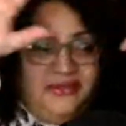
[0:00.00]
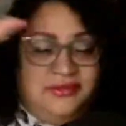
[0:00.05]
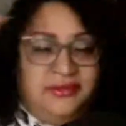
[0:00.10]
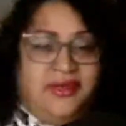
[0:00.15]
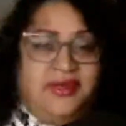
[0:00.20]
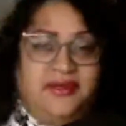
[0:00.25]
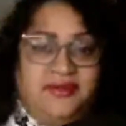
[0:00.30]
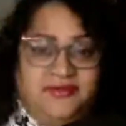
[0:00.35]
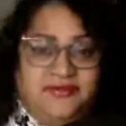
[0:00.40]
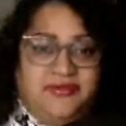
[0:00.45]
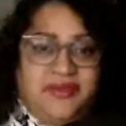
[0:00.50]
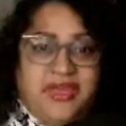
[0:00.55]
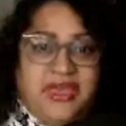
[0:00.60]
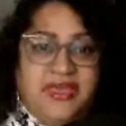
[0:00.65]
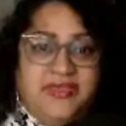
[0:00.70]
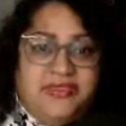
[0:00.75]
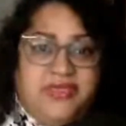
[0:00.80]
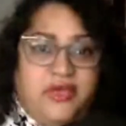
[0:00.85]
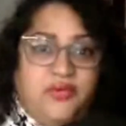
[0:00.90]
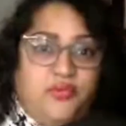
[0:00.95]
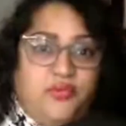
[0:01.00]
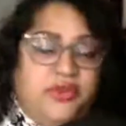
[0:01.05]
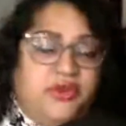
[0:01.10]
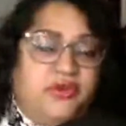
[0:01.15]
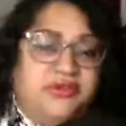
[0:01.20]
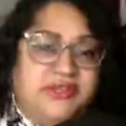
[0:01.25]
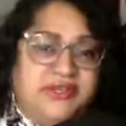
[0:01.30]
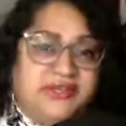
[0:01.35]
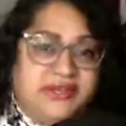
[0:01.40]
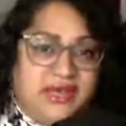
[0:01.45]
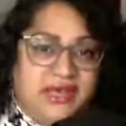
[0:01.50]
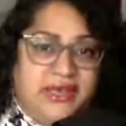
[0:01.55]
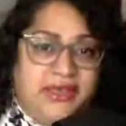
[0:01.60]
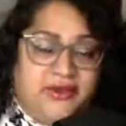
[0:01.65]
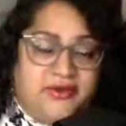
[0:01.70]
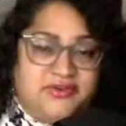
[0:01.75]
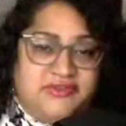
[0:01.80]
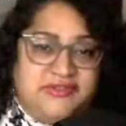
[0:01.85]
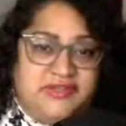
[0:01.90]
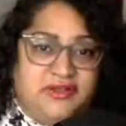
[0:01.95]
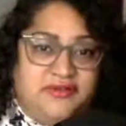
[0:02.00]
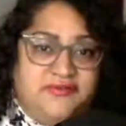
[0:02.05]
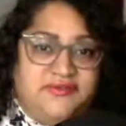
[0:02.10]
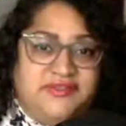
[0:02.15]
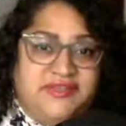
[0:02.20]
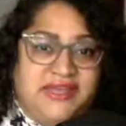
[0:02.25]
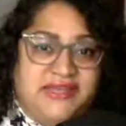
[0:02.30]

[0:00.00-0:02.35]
love, then we are denying ourselves the